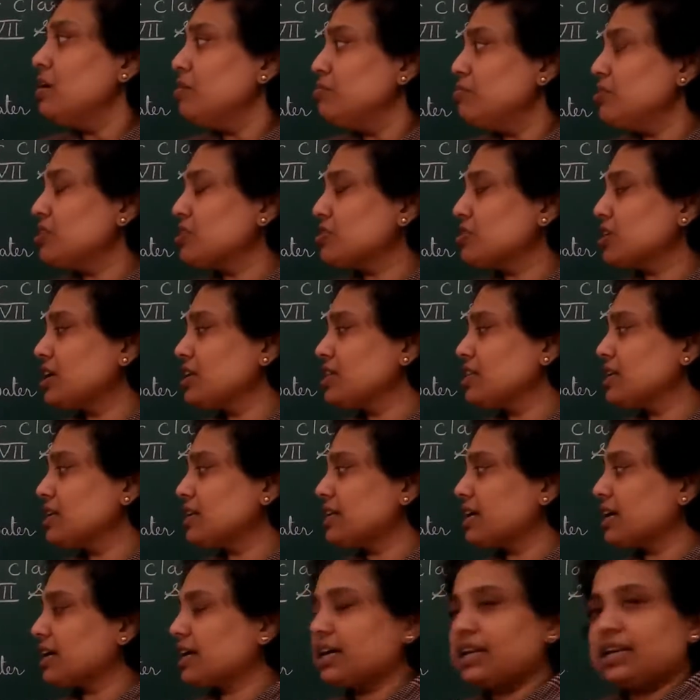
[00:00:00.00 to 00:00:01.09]
Mixture is
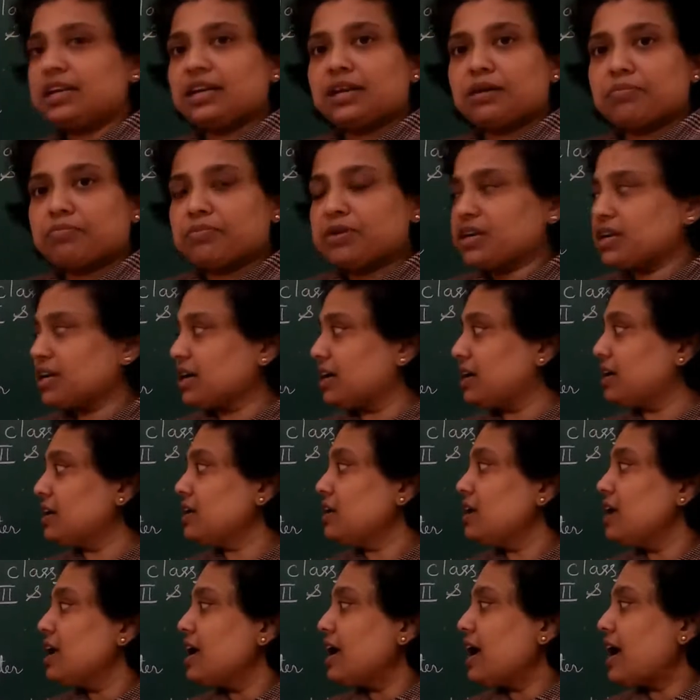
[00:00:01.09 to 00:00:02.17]
taken in a beaker,
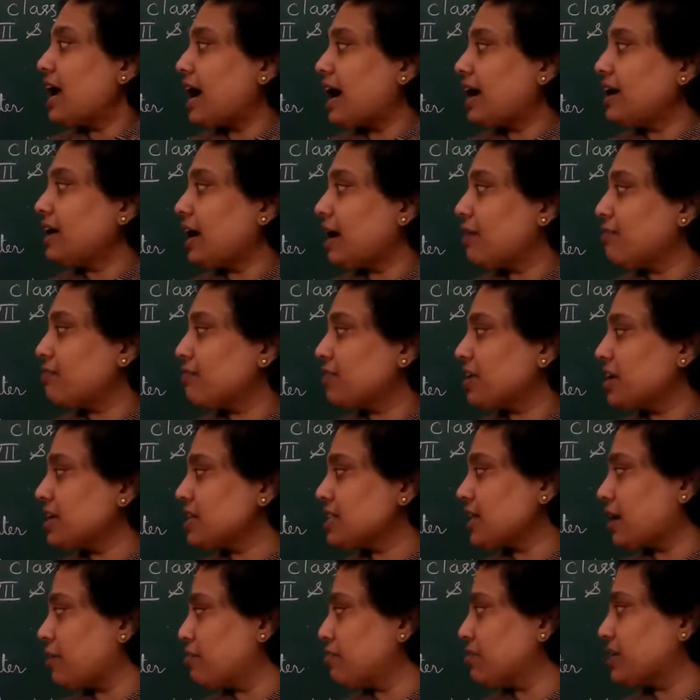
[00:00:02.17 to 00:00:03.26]
and after
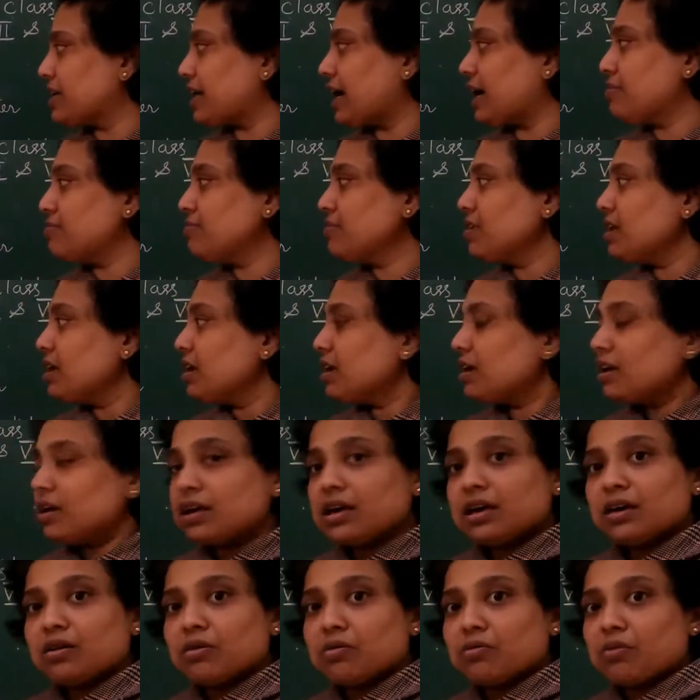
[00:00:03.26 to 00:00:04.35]
some time,
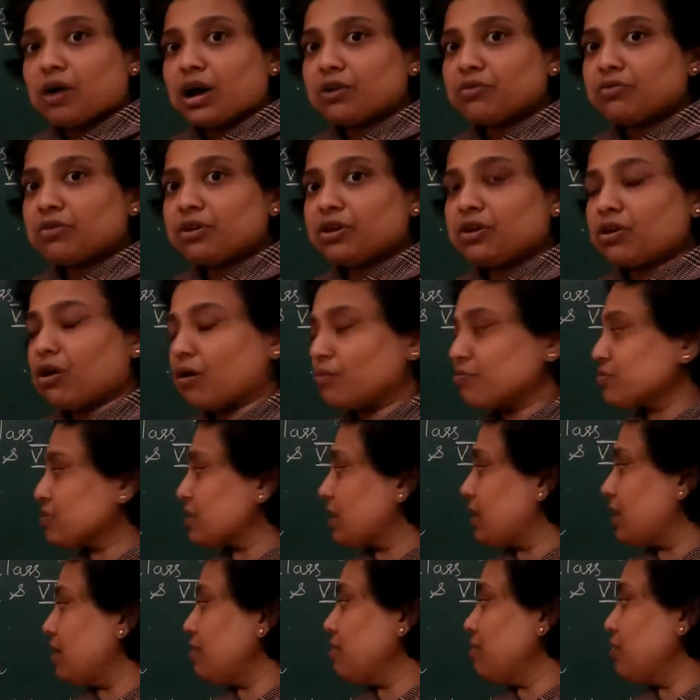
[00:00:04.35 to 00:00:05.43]
what we will
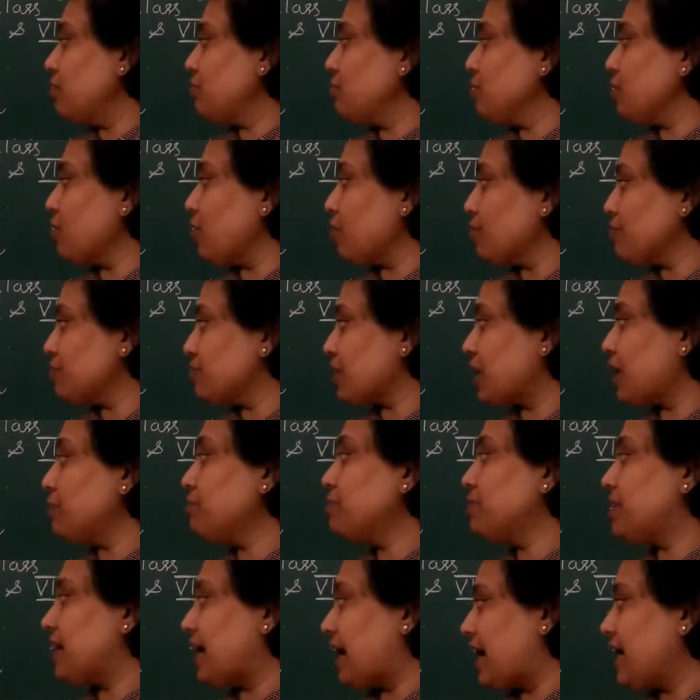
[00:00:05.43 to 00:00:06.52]
observe? We
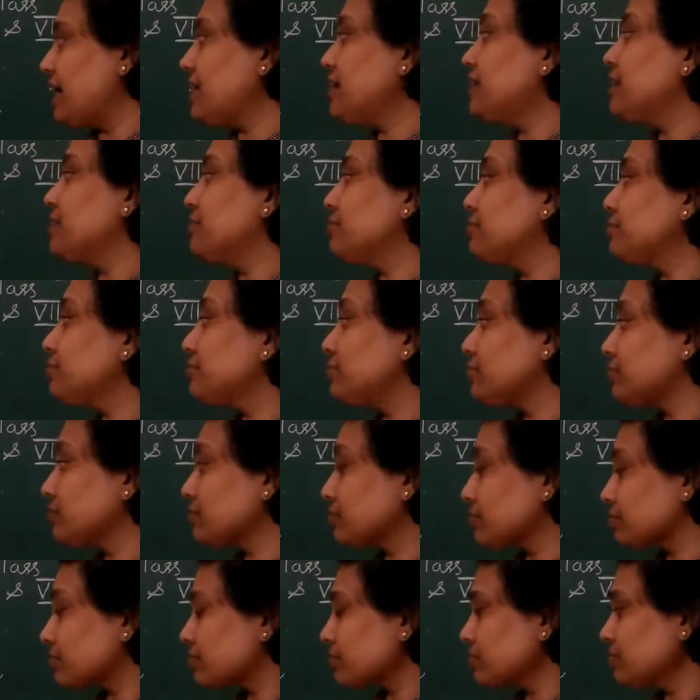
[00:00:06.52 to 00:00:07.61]
observe that
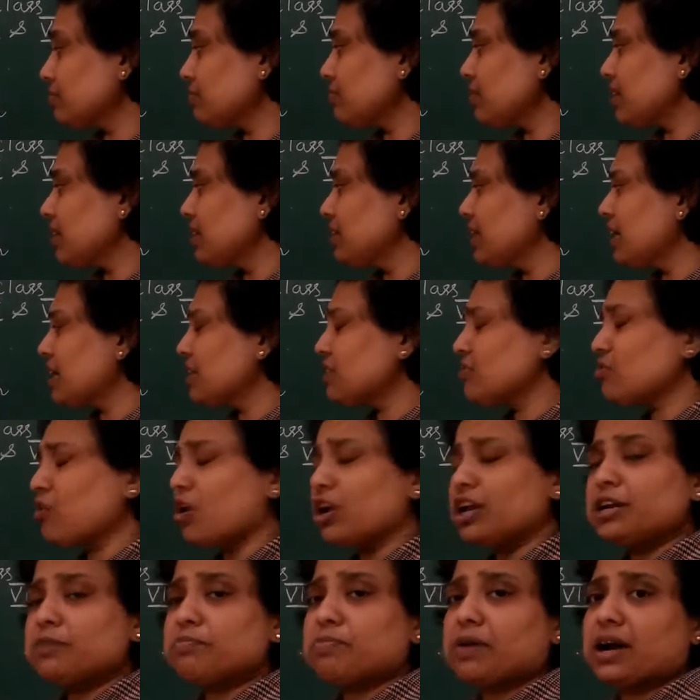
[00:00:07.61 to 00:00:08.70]

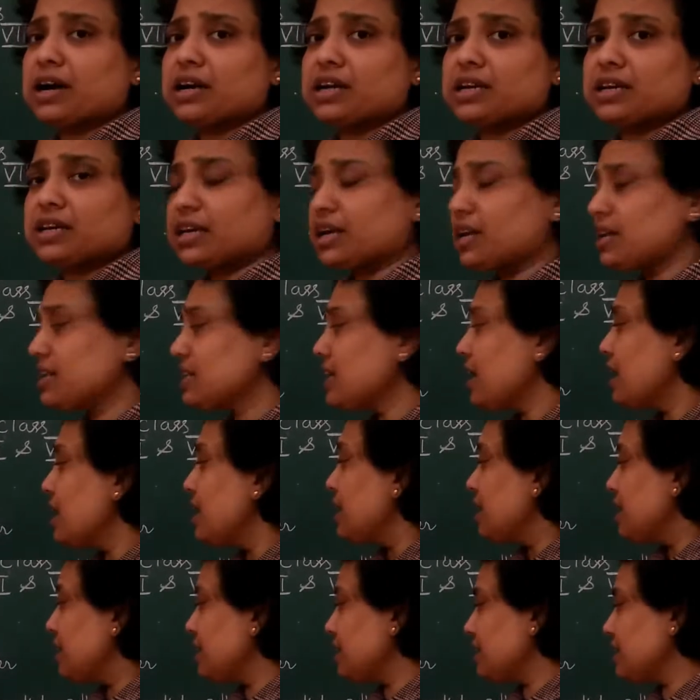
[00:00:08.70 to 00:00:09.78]
solid particle,
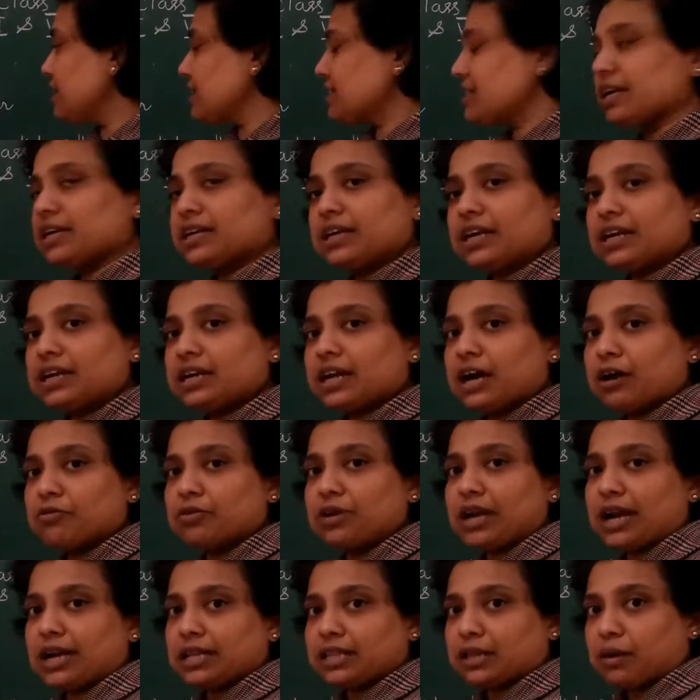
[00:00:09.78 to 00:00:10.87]
it is settled down
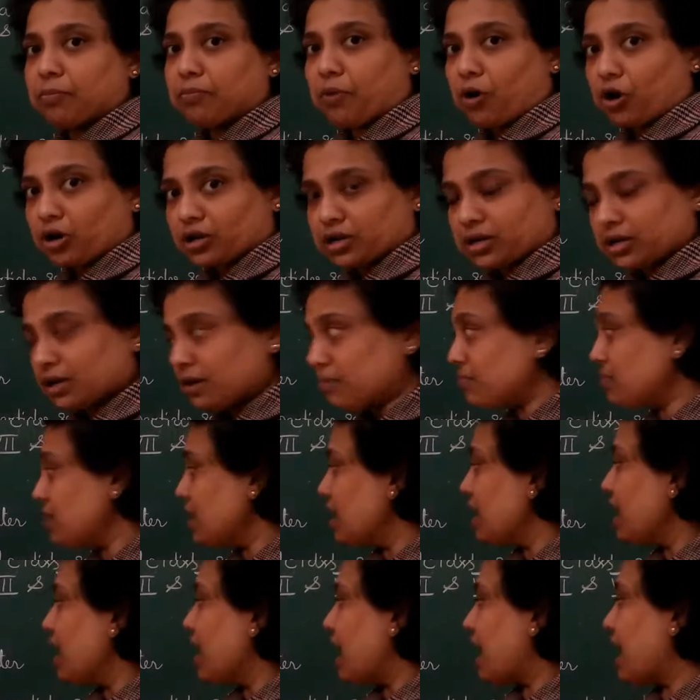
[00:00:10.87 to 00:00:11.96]
at the bottom,
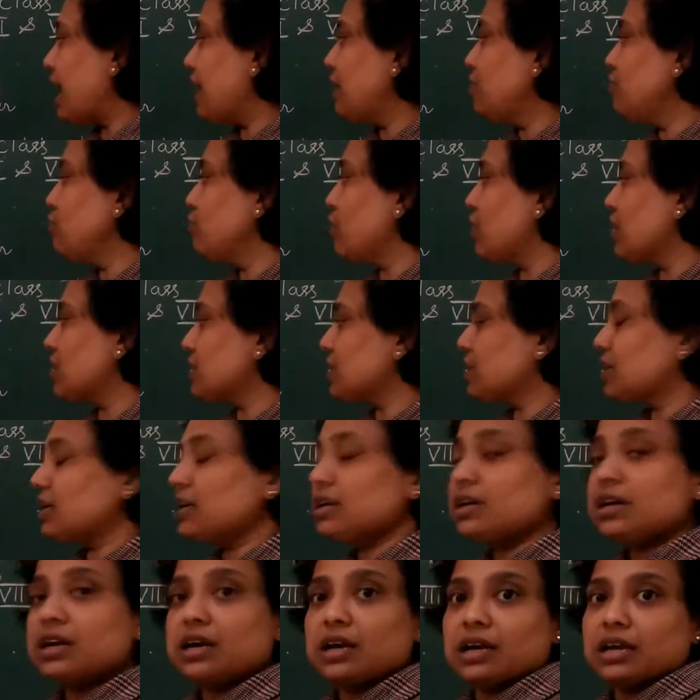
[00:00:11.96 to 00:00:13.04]
and water,
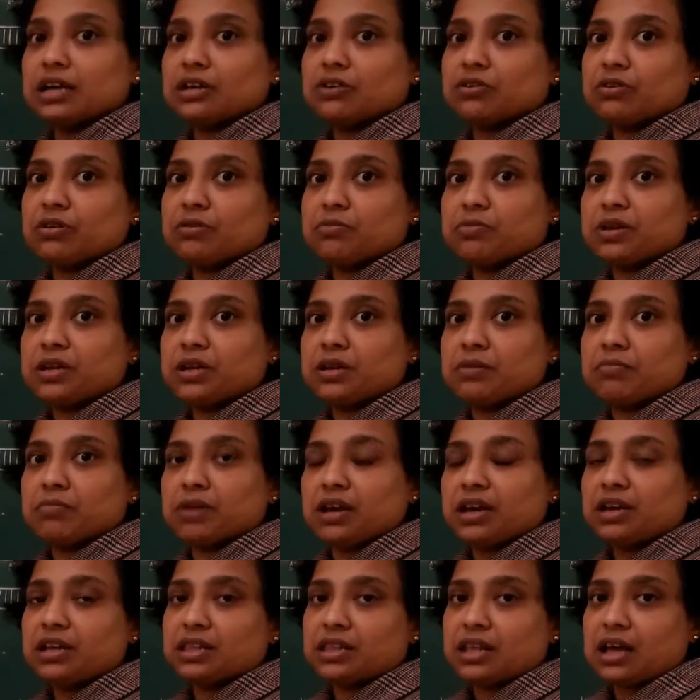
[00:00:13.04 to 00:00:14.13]
it will be
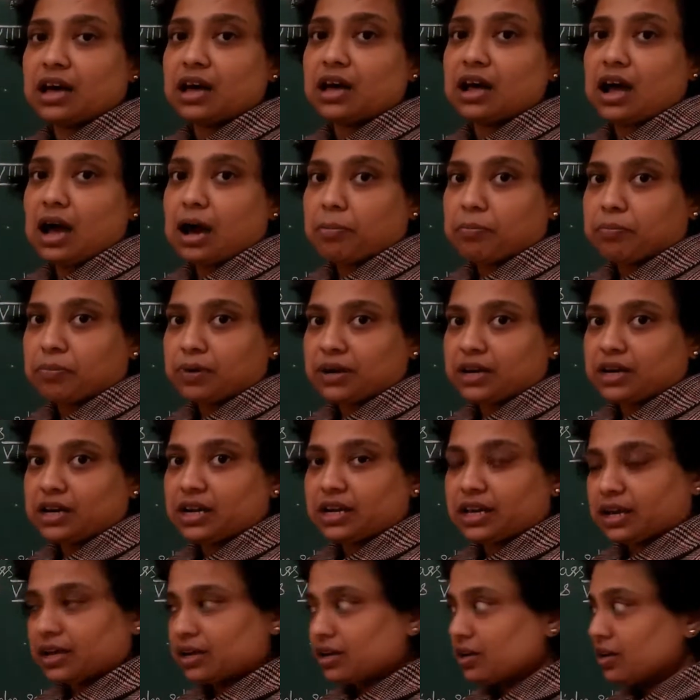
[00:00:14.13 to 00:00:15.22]
remain in the upper
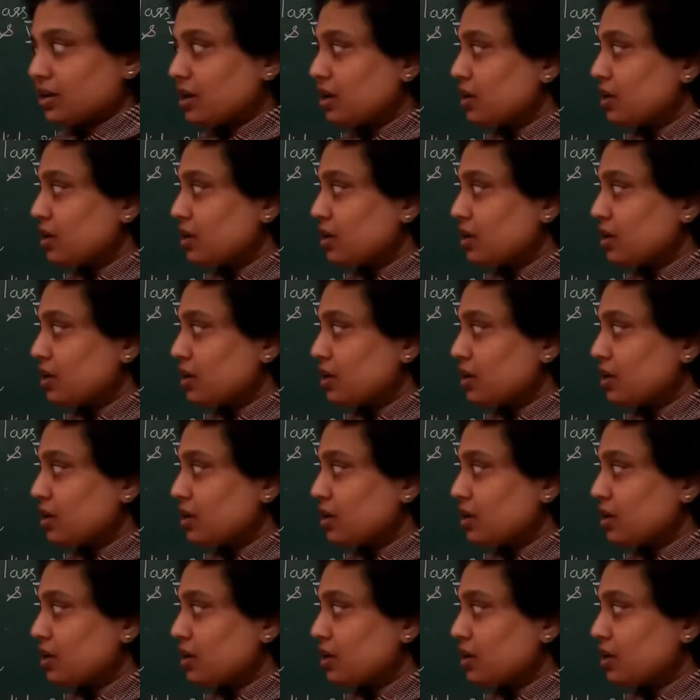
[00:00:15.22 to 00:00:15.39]
layer.